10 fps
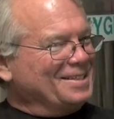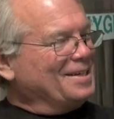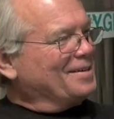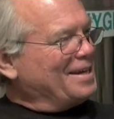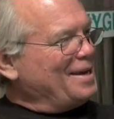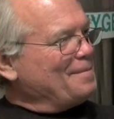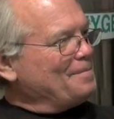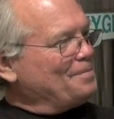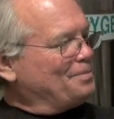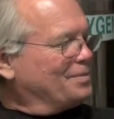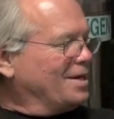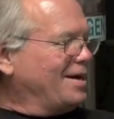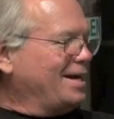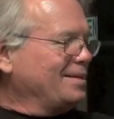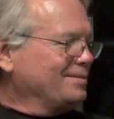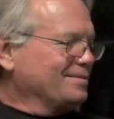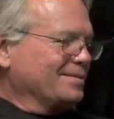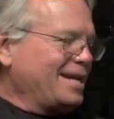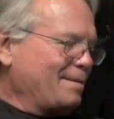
All right, guys. Okay. Well, thanks a lot for All talking right. to me, Robert.